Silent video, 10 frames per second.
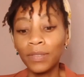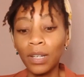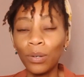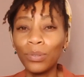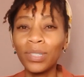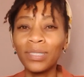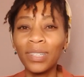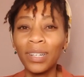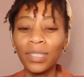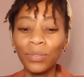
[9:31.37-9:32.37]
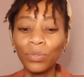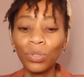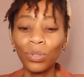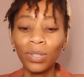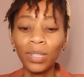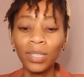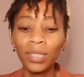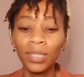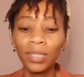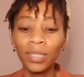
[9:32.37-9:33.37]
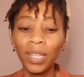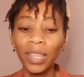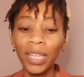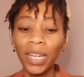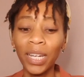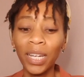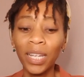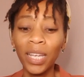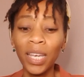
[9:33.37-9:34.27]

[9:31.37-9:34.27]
down in negative talk, I think,